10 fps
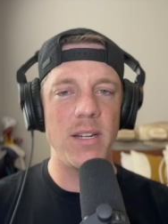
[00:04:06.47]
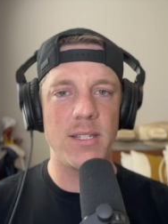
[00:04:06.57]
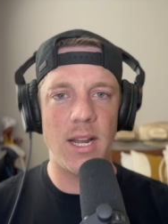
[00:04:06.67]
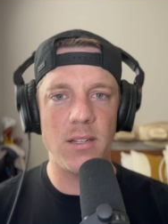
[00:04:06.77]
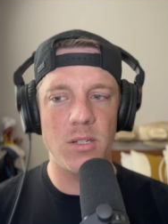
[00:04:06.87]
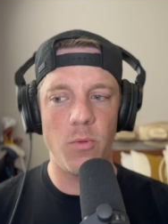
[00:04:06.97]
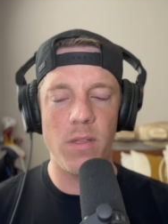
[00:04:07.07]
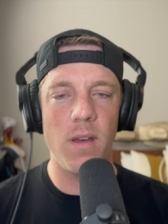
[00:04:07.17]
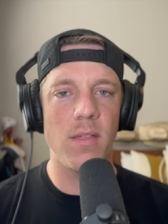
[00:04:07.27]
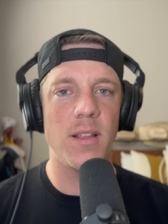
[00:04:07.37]
sense, we
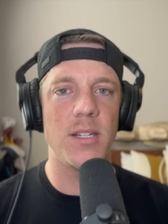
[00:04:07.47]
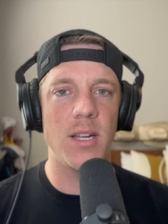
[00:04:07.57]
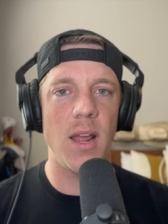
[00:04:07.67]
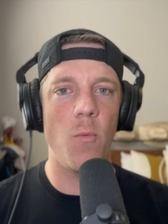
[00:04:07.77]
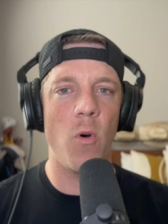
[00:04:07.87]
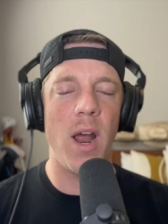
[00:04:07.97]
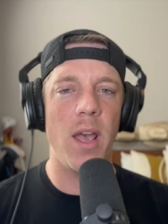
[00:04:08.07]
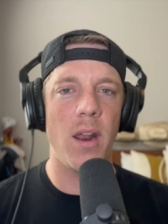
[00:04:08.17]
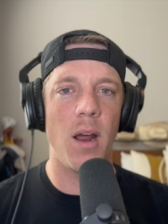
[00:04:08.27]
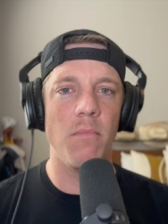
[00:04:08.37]
think the same
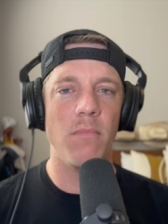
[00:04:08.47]
way, and I'm